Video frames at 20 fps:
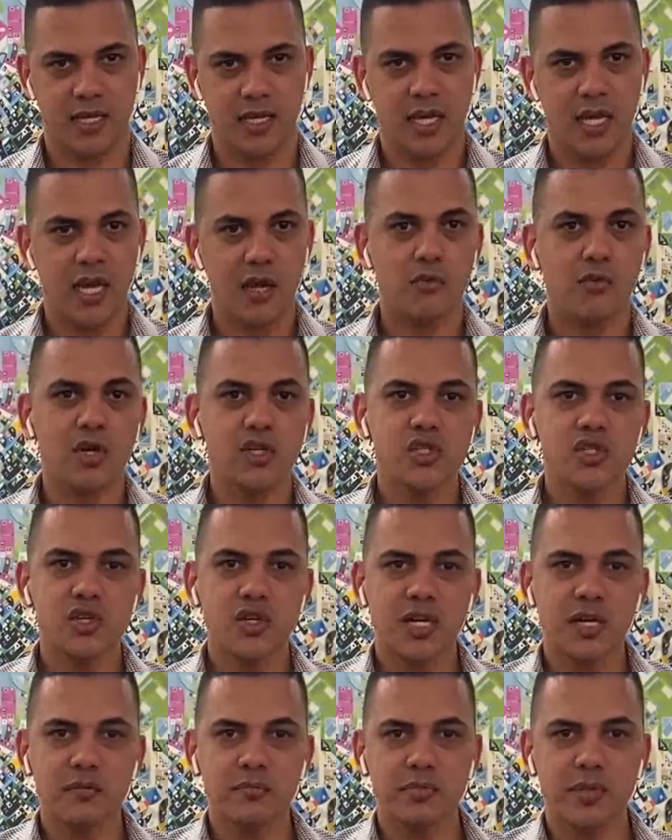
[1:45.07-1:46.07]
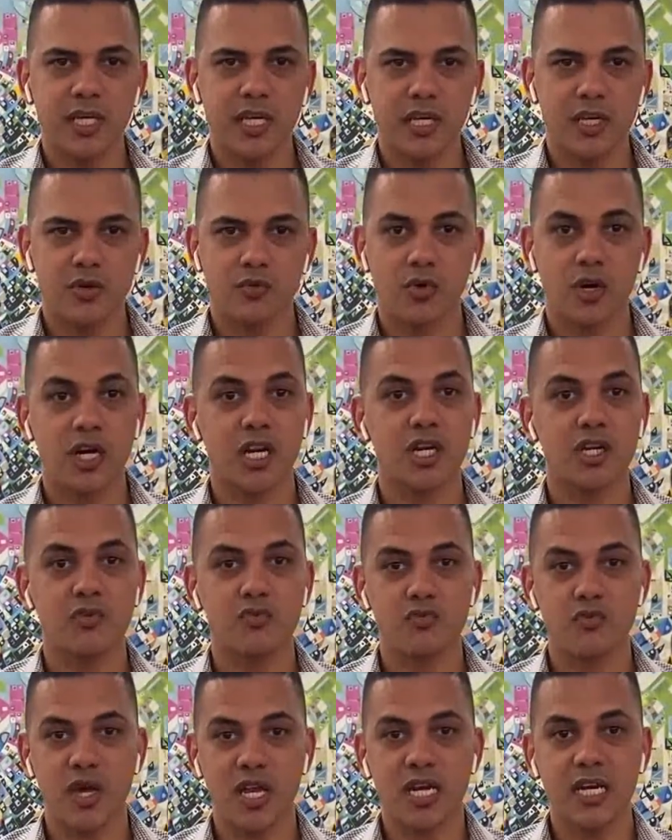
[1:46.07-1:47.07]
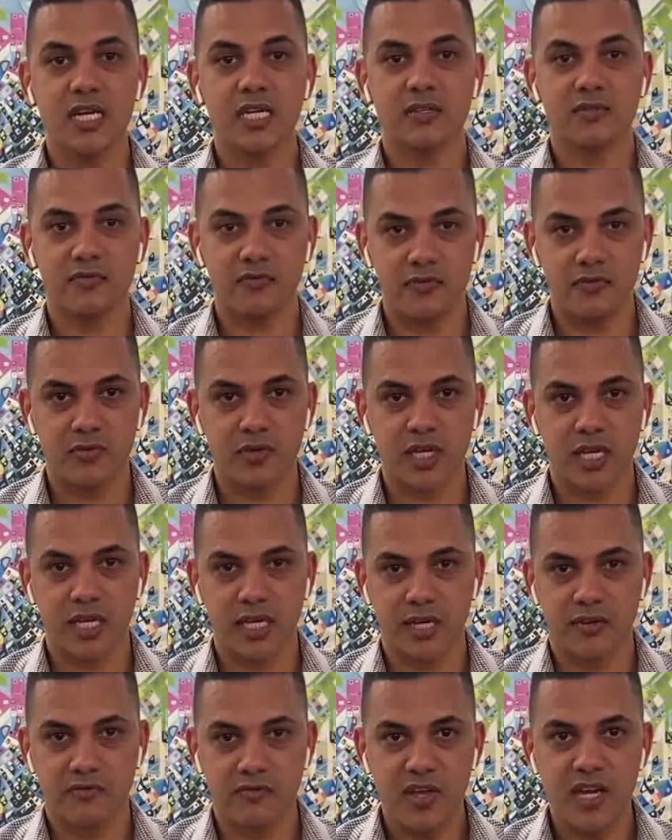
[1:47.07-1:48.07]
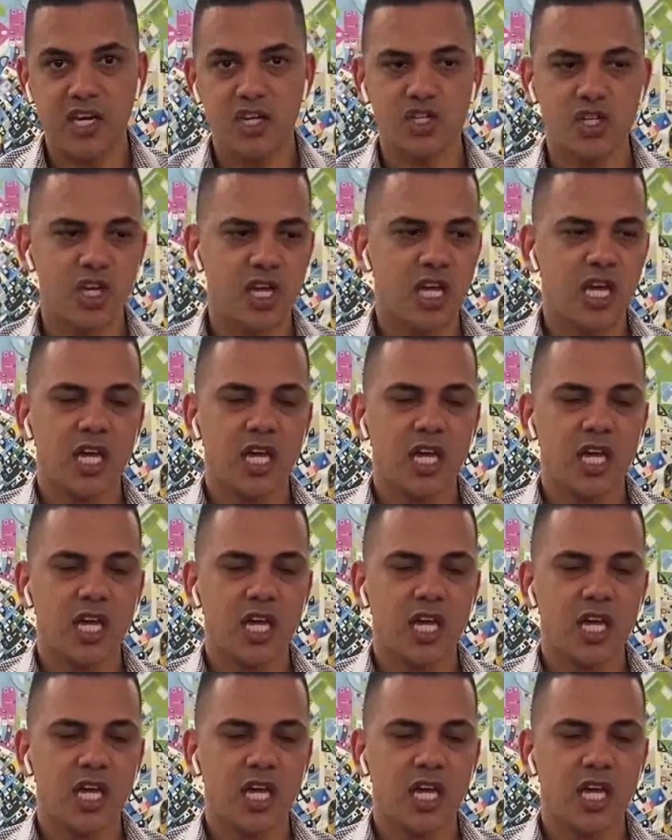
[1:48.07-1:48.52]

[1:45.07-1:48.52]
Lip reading: And once you completed the work and you're ready to click finish,